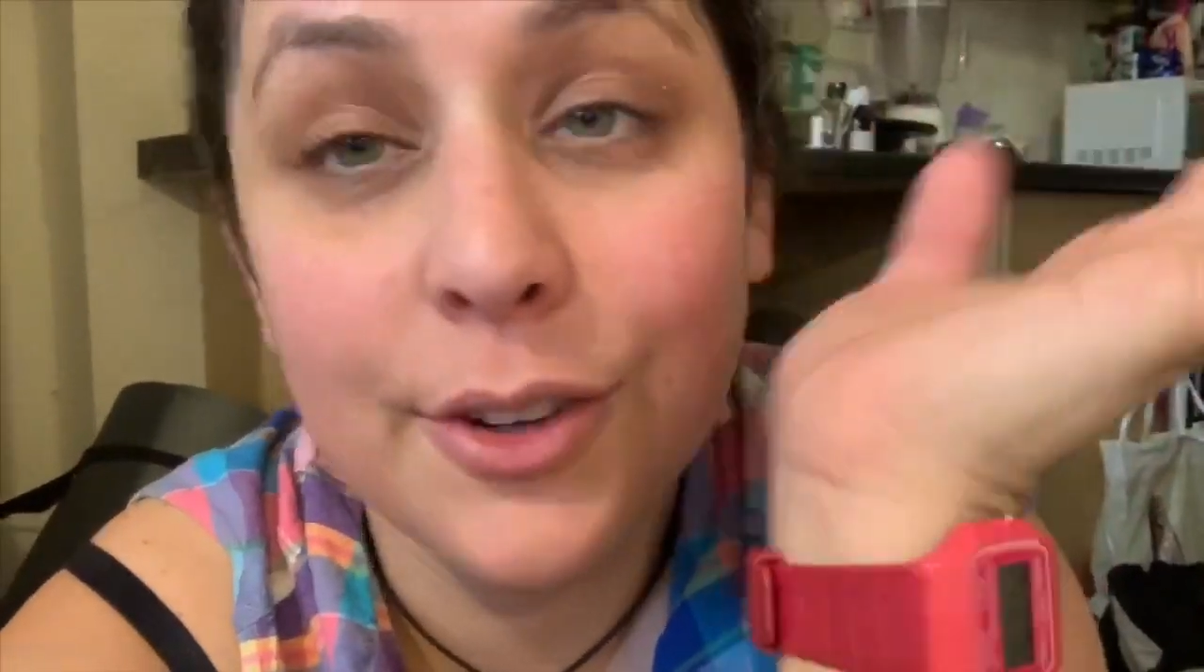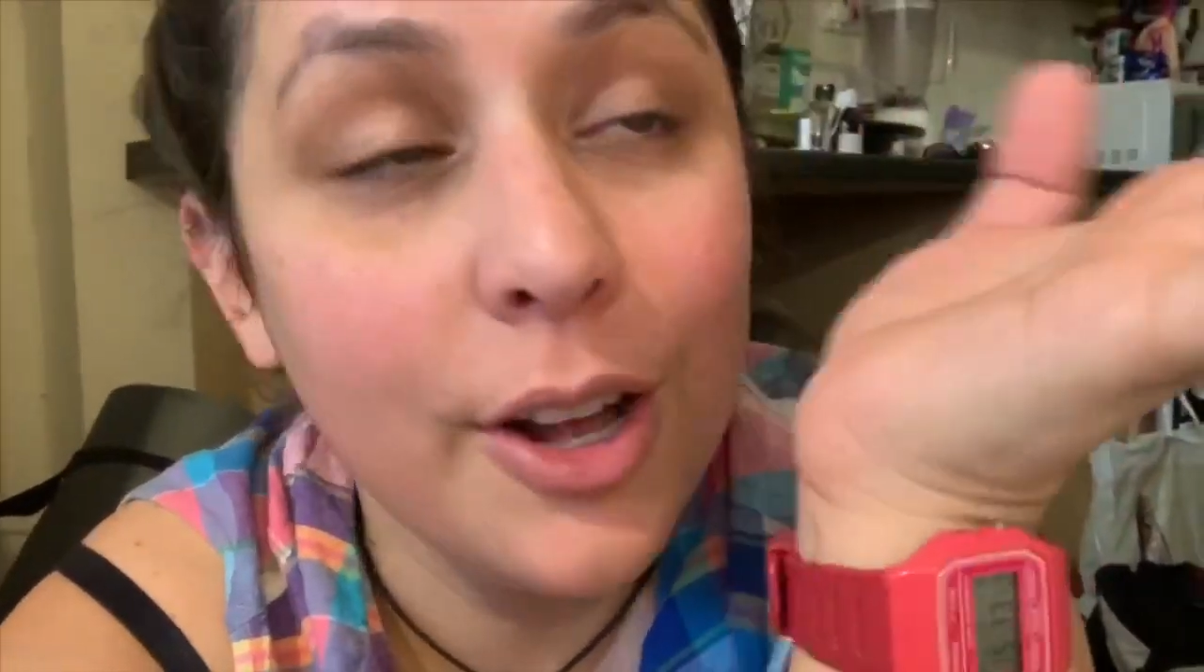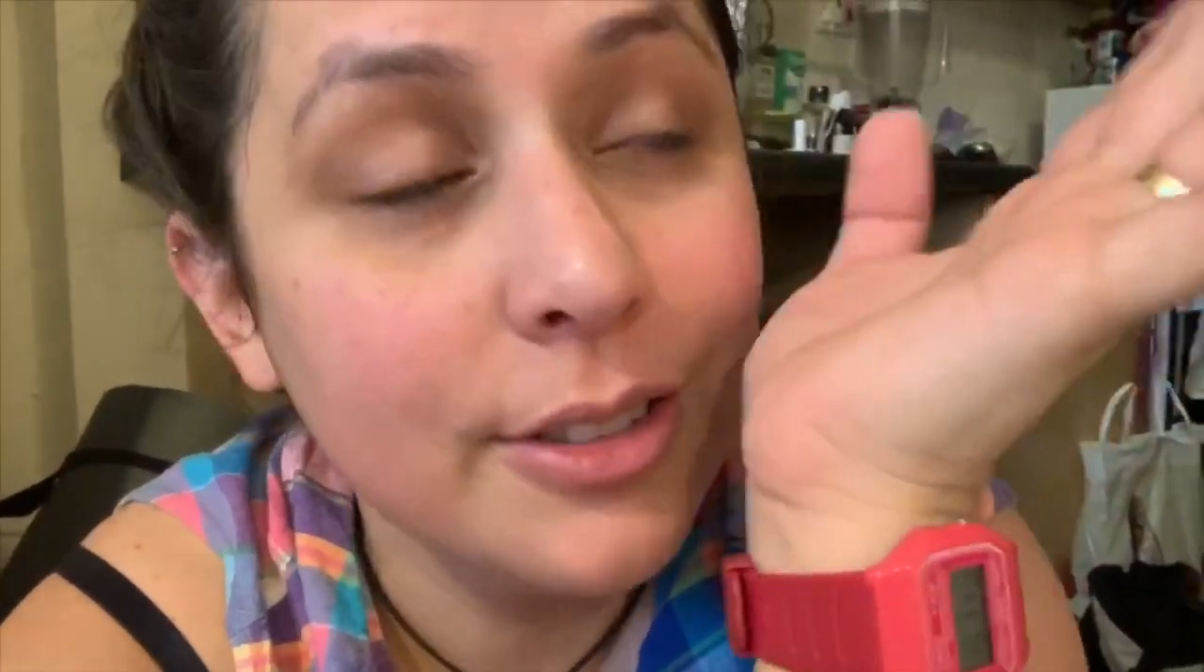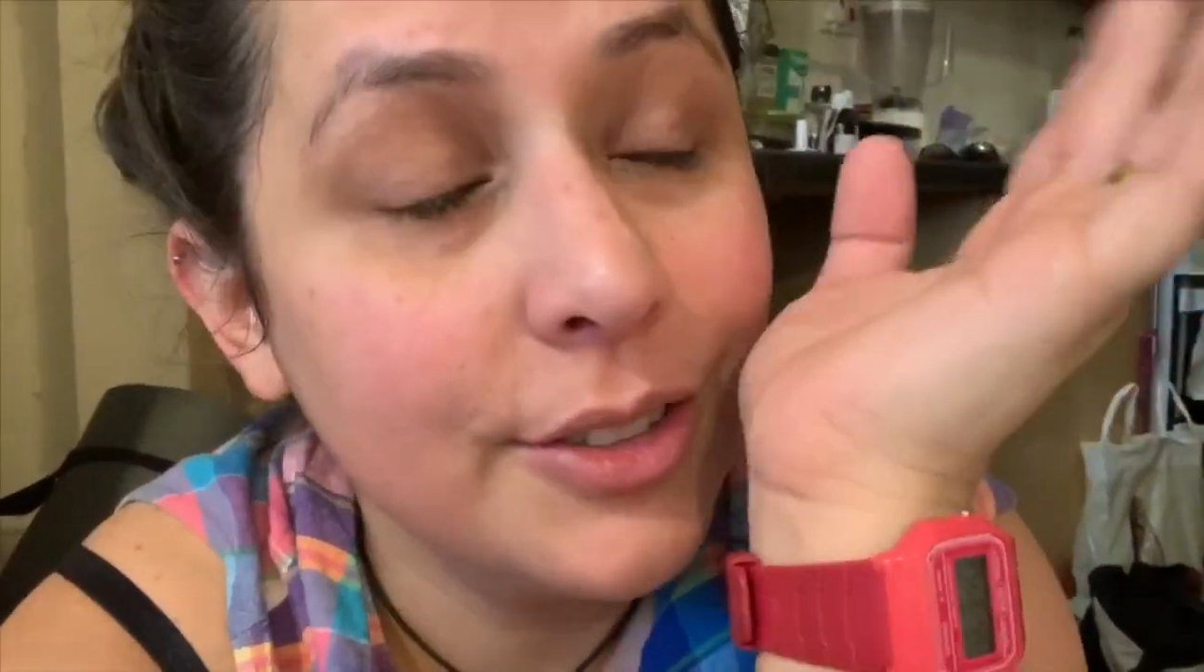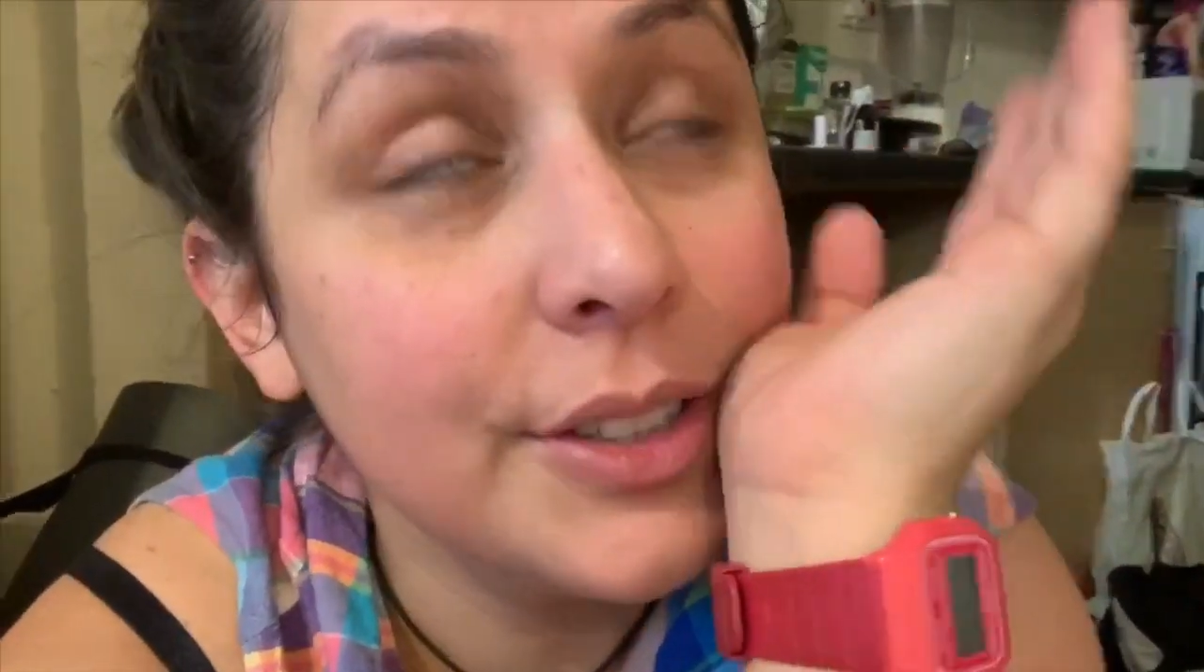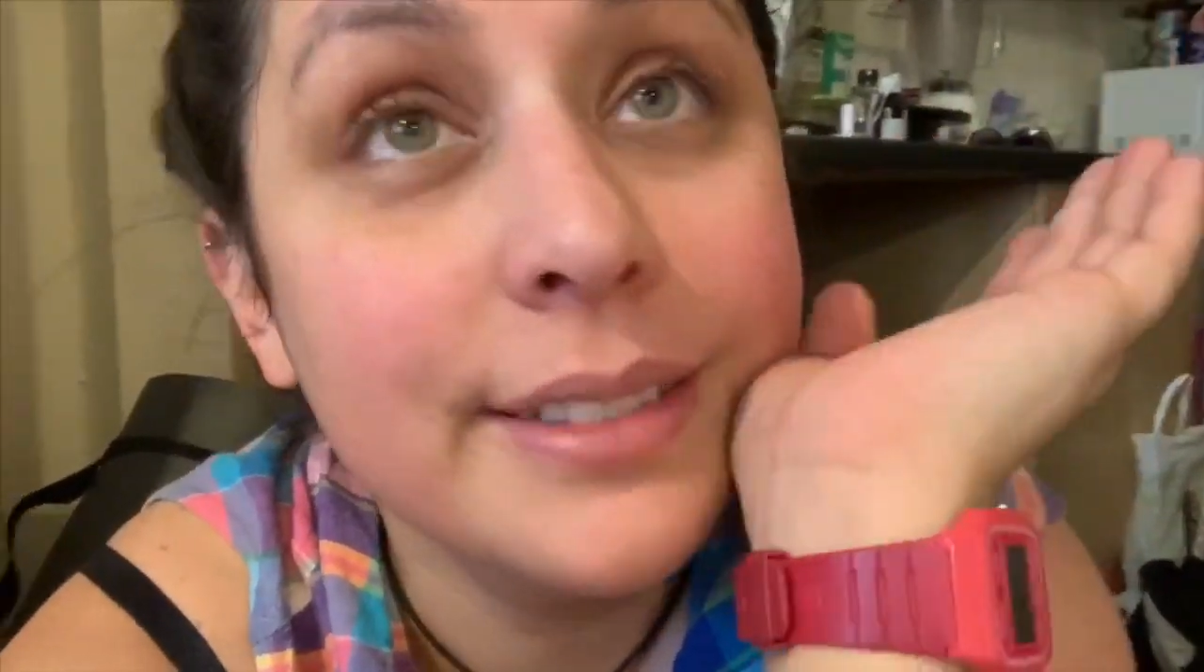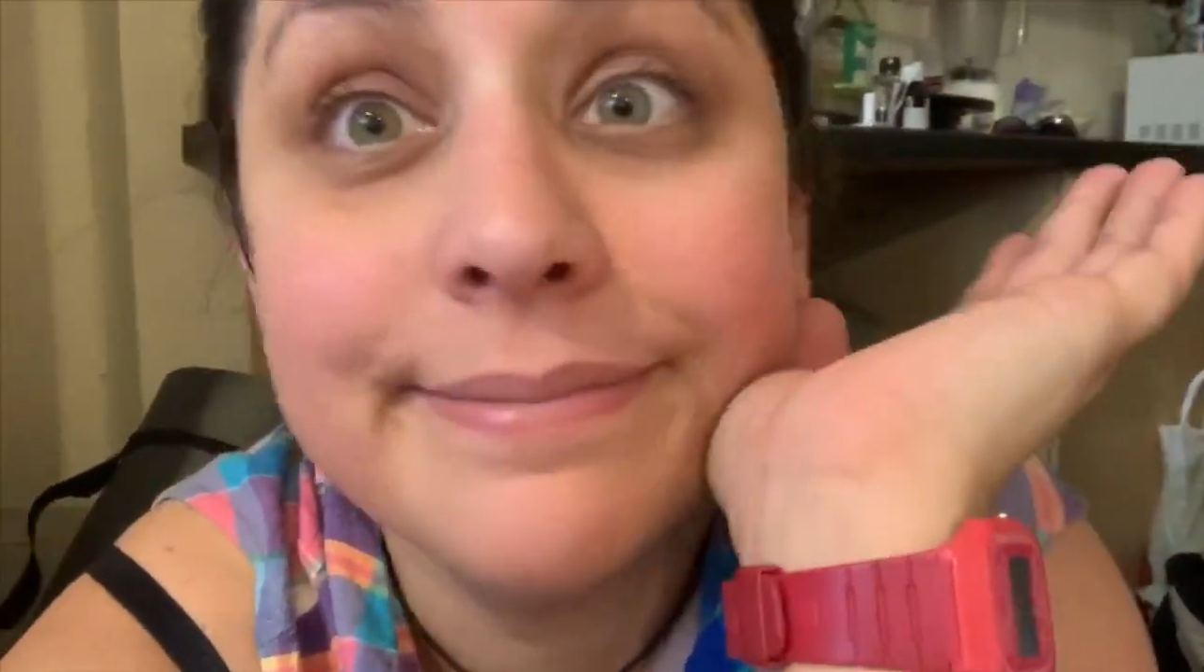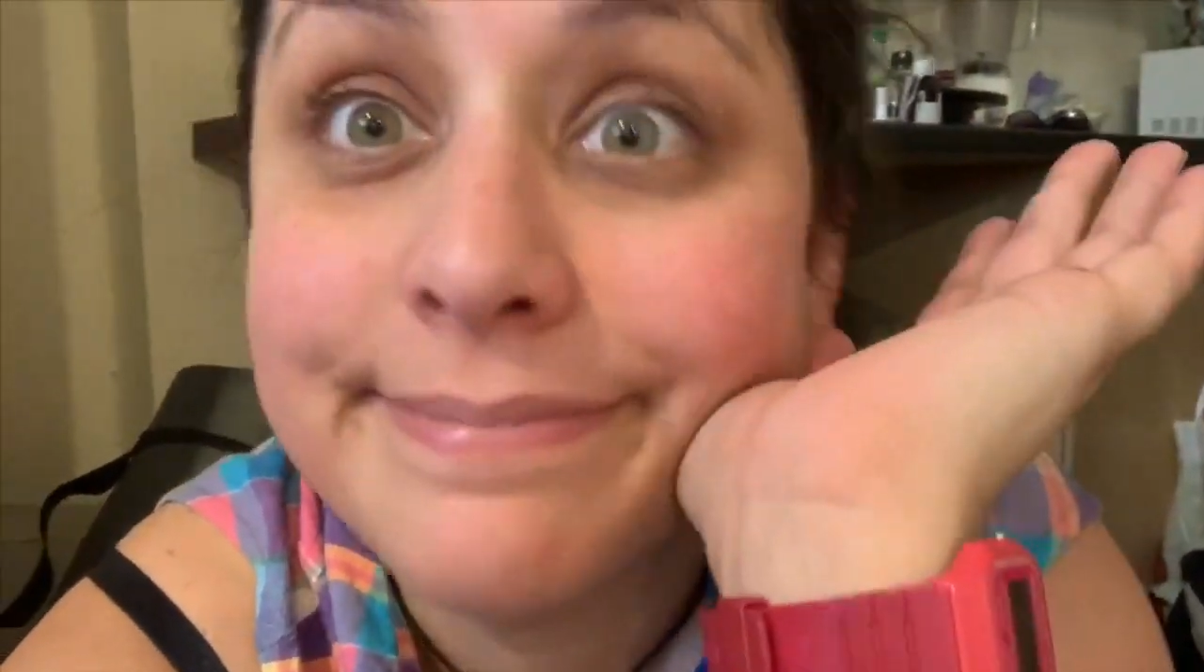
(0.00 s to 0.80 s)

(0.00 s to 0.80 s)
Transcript: groceries